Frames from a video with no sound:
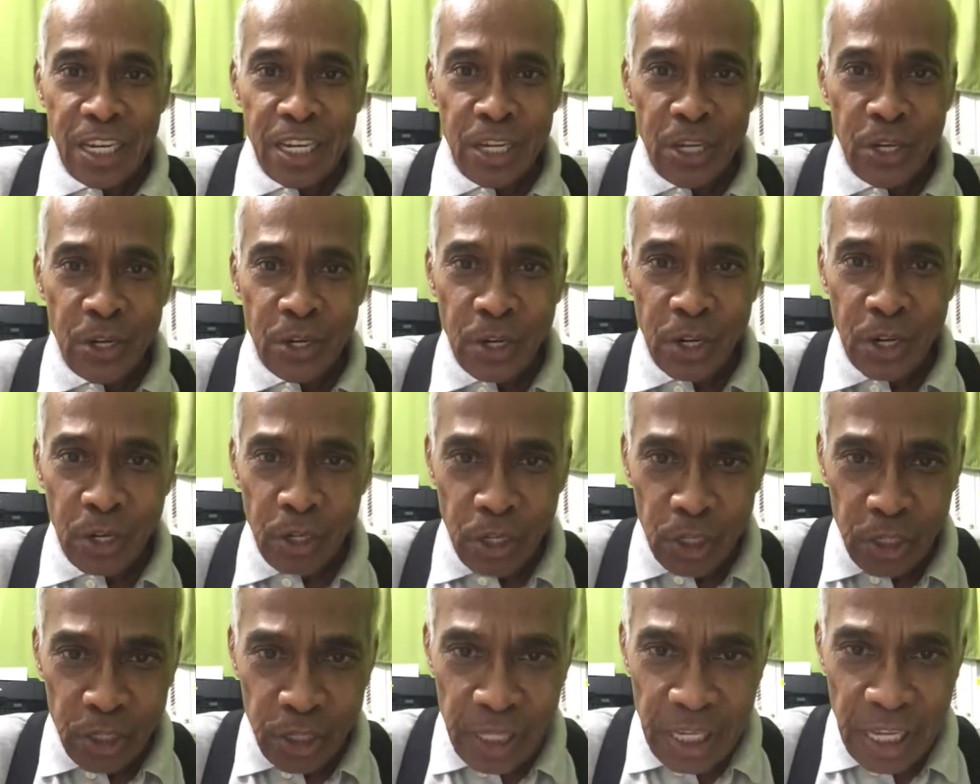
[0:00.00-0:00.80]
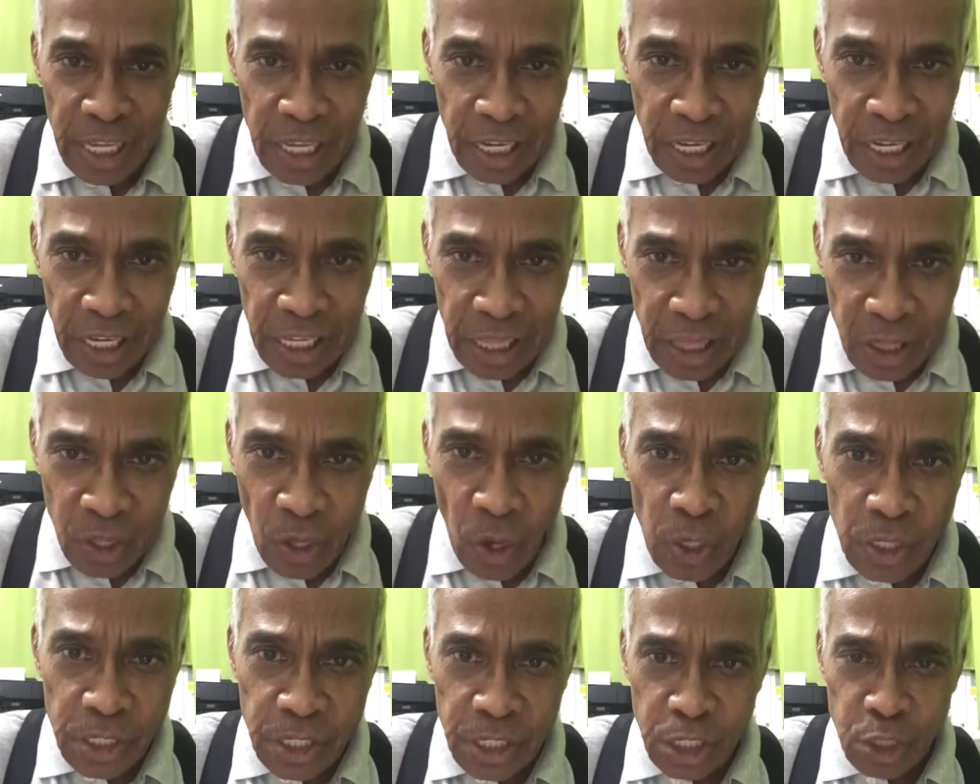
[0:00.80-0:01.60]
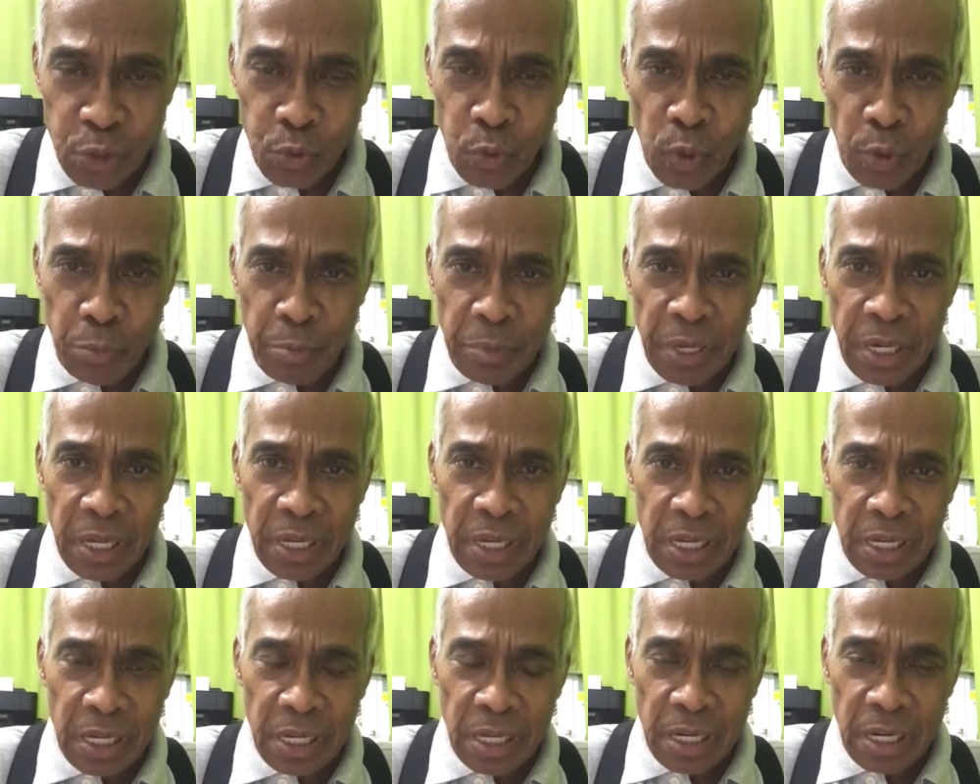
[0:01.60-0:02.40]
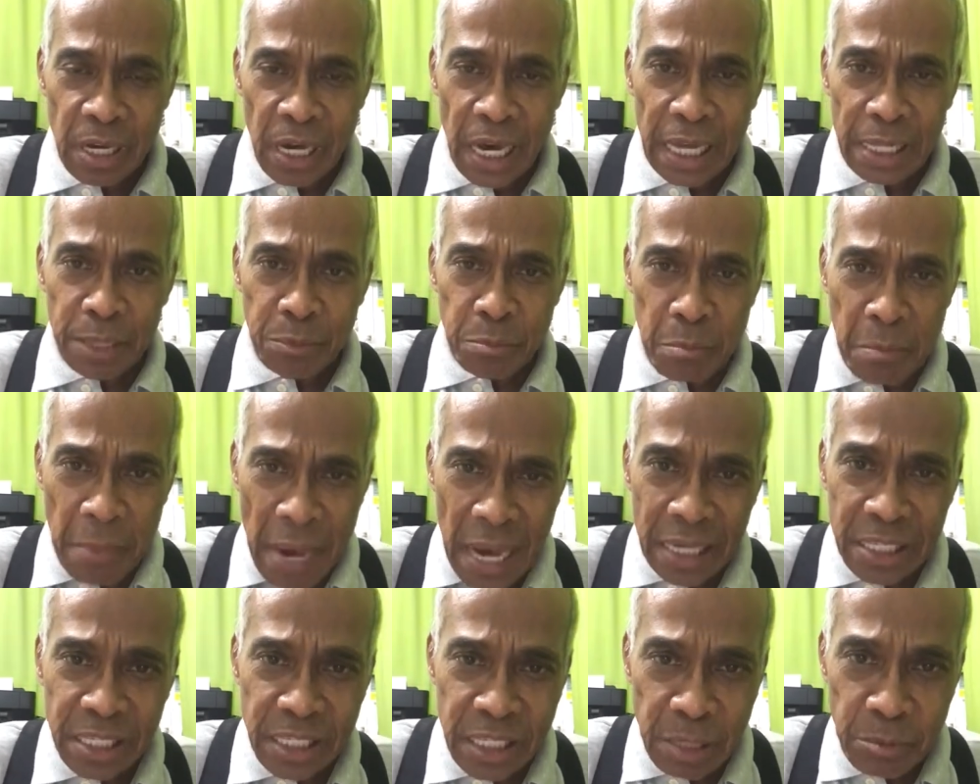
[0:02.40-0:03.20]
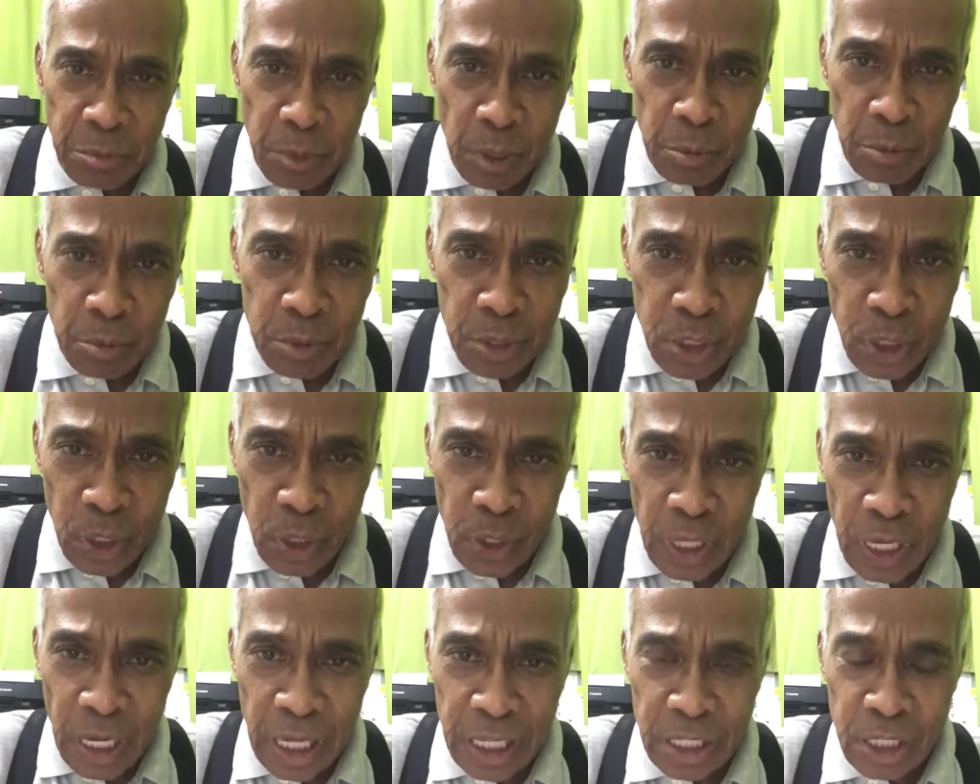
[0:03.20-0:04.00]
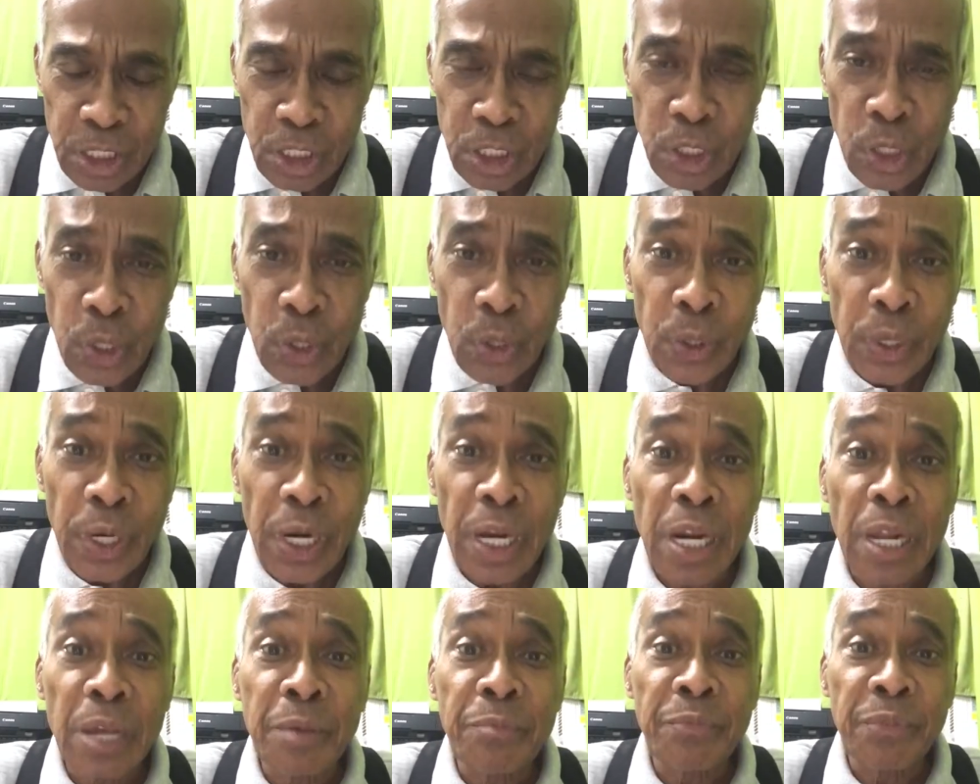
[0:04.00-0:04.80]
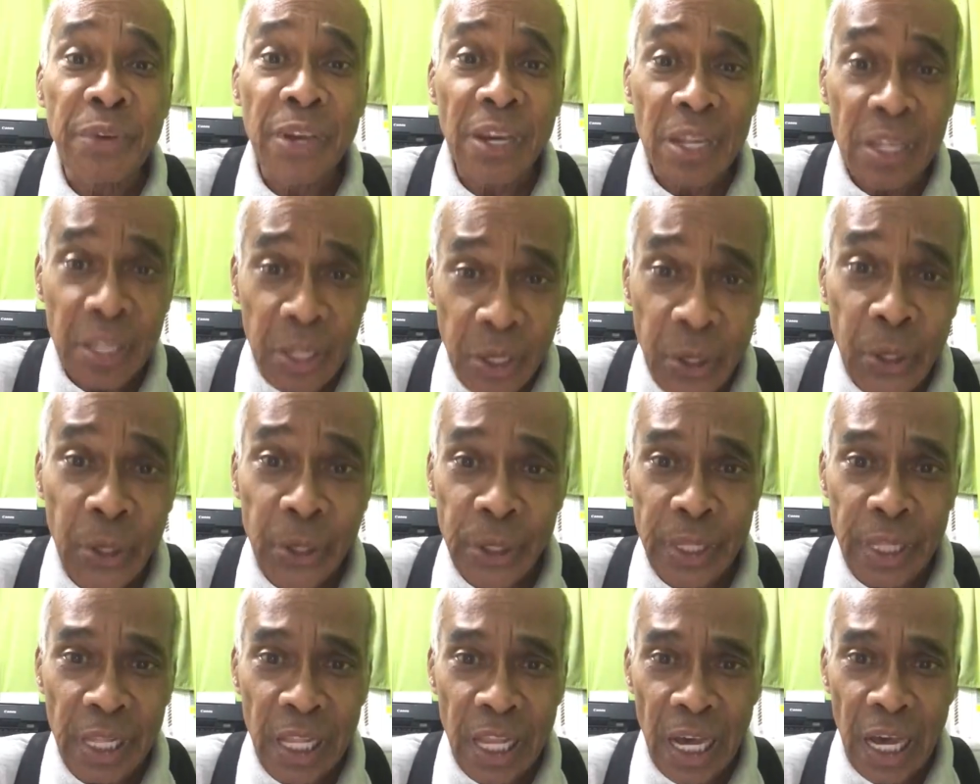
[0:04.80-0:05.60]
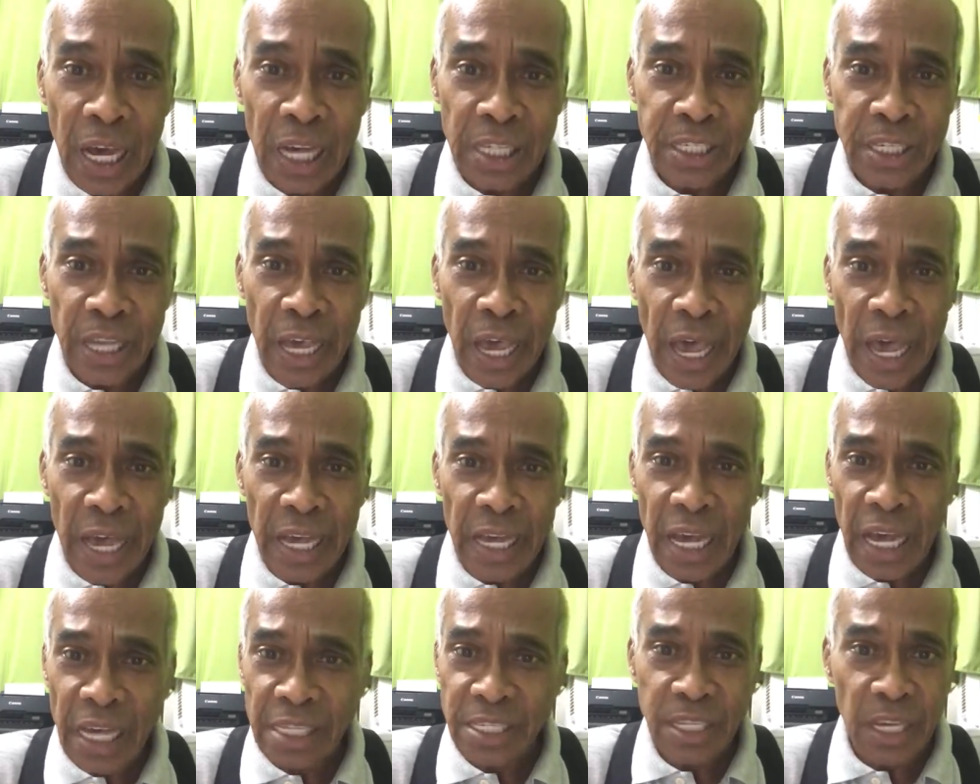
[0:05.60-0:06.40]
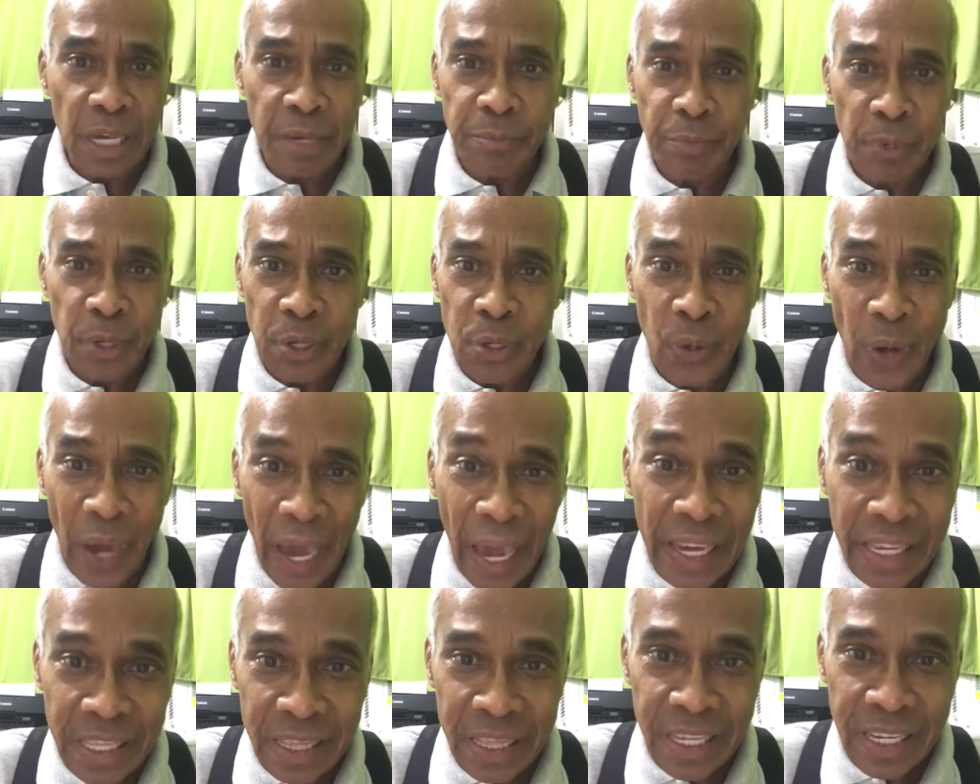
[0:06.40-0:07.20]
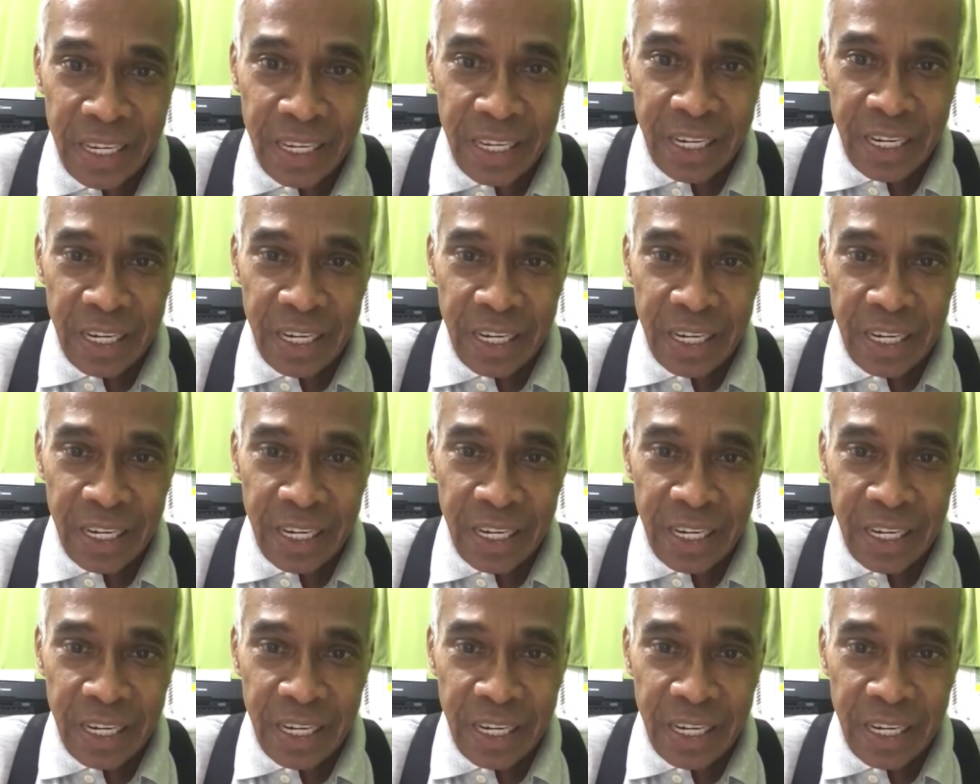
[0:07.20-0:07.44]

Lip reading: your ketosis will be at maximum, so that you really feel good as if you ate.